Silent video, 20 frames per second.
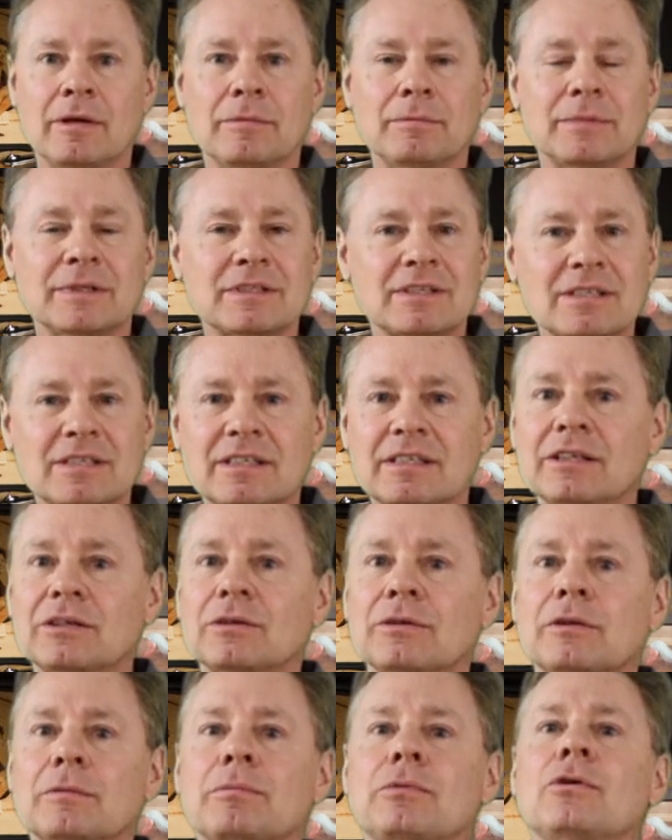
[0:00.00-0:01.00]
But
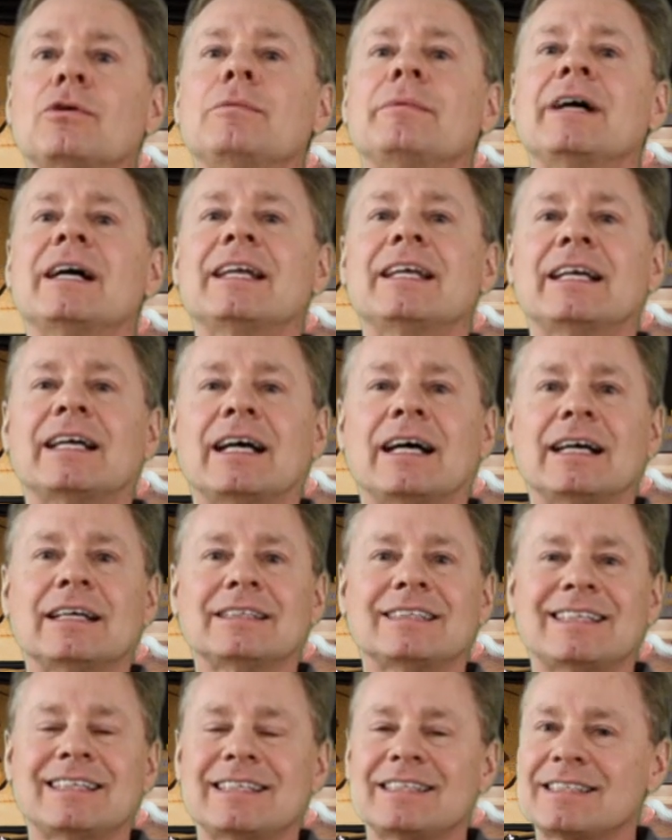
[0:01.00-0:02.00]
still, the probiotic
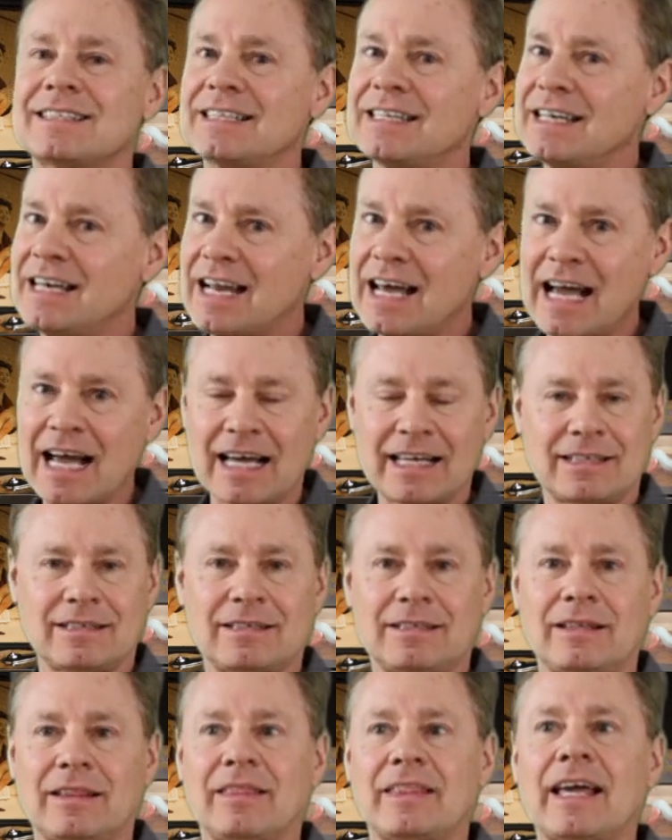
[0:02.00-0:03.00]
content is not
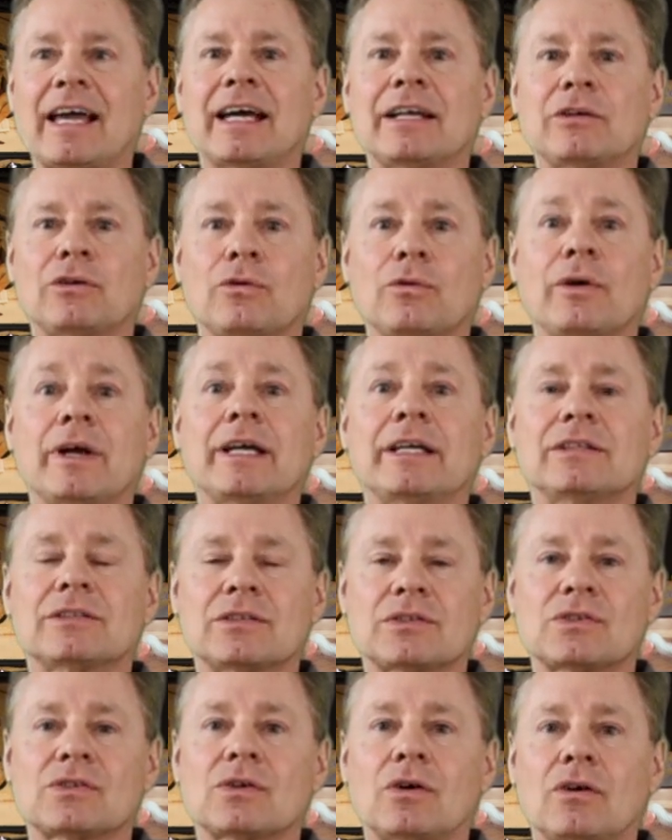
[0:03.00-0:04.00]
that great
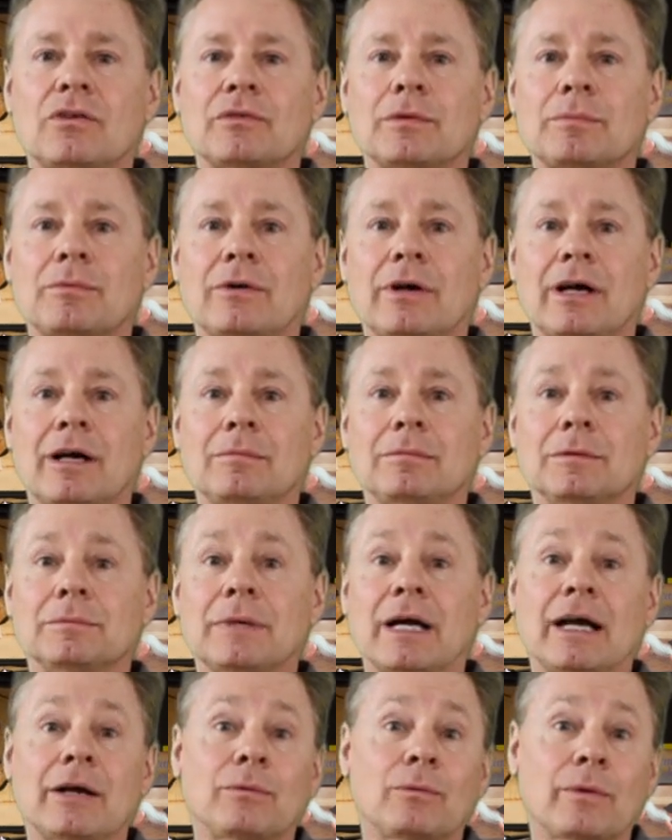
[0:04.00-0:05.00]
to solve a
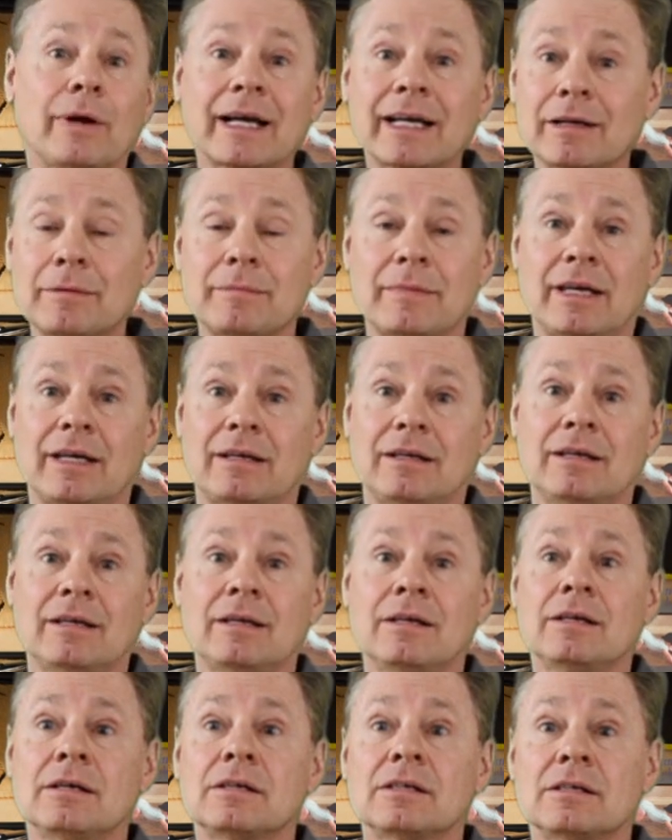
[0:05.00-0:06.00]
problem. I
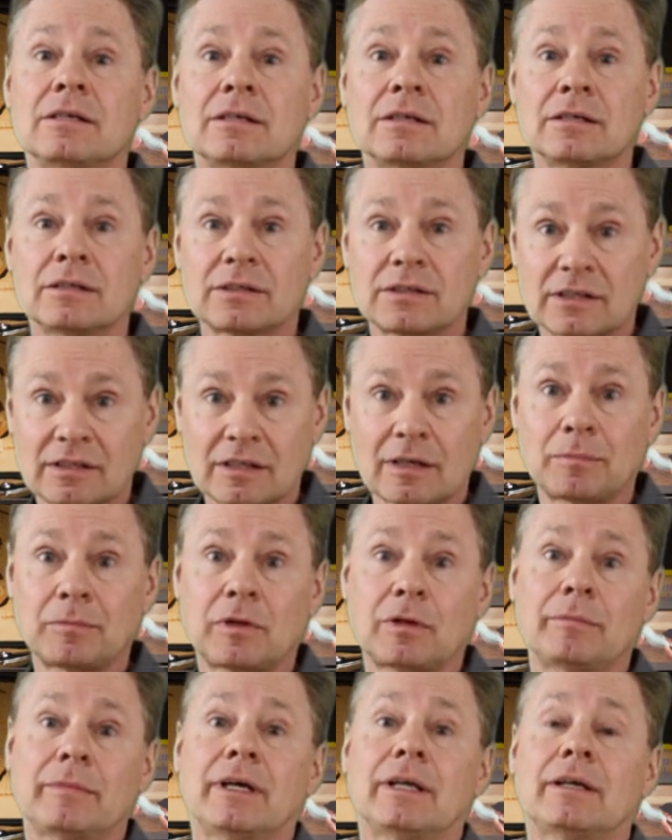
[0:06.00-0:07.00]
recommend
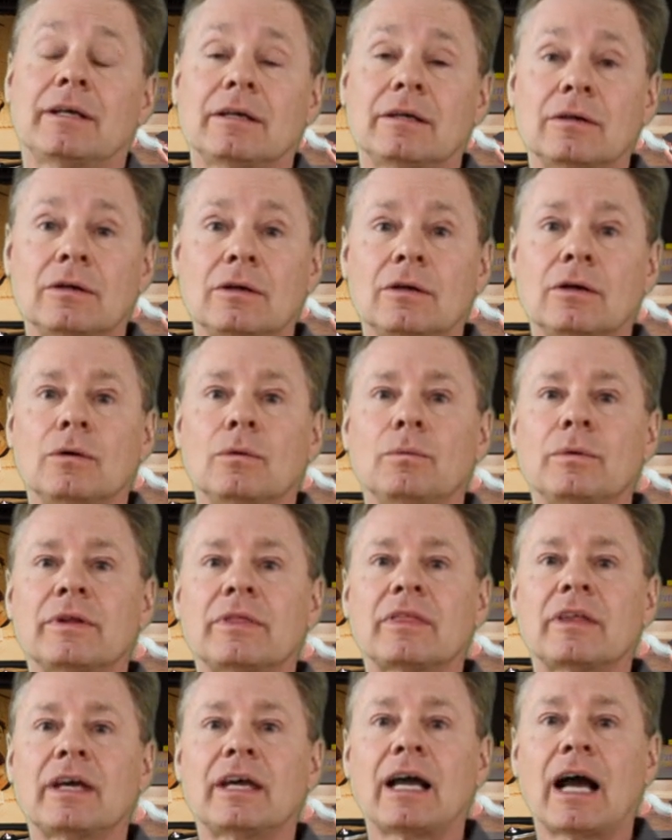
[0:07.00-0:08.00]
supplementing
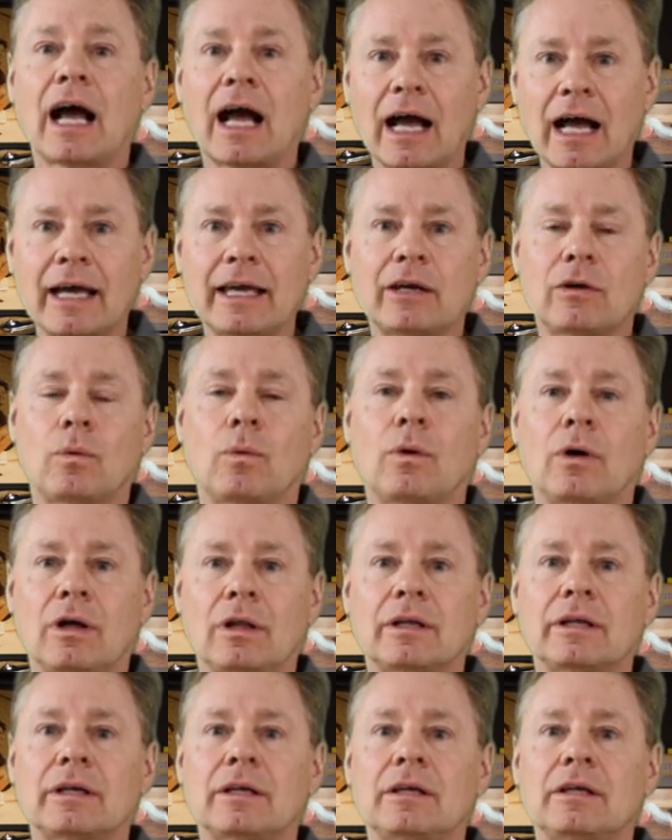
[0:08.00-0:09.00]
with a
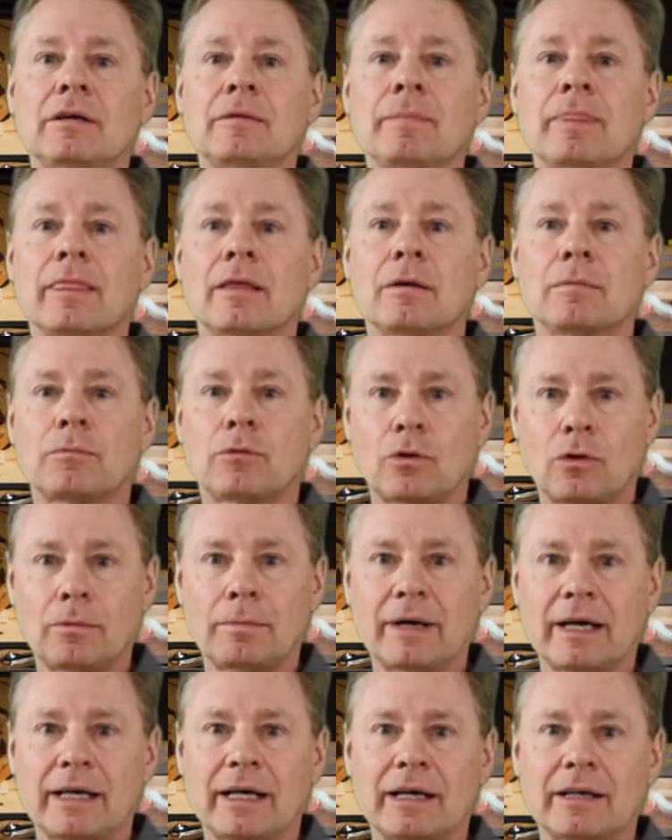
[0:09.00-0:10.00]
high-quality
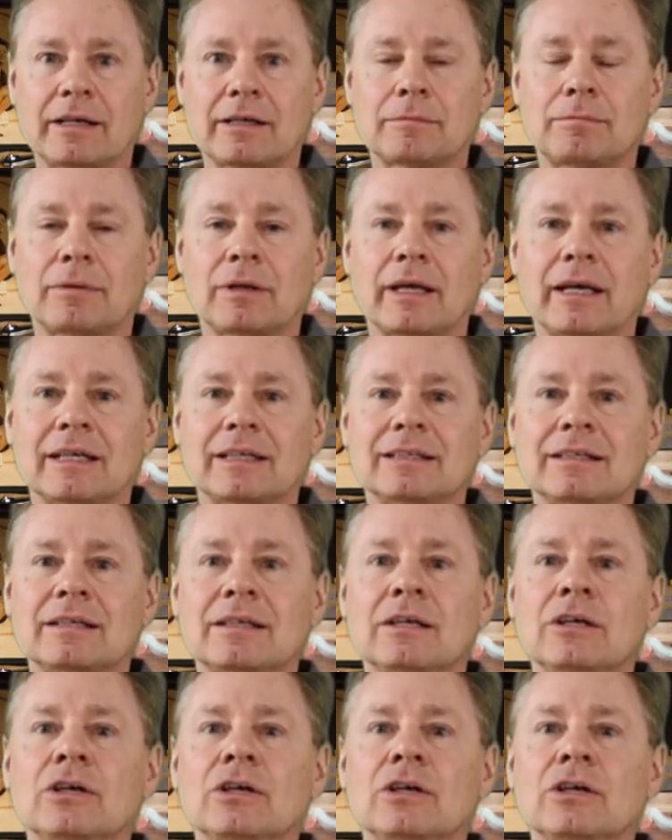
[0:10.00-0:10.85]
probiotic blend.